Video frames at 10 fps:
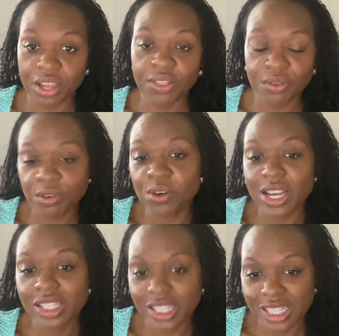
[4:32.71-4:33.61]
through
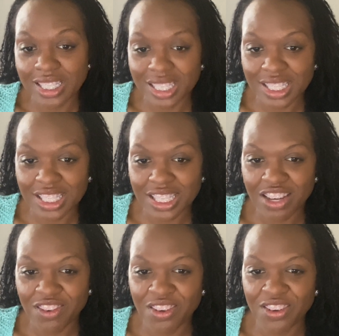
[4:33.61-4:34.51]
Christ Jesus,
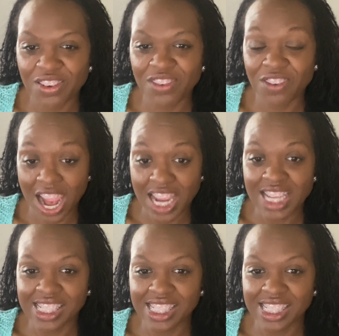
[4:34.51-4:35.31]
right?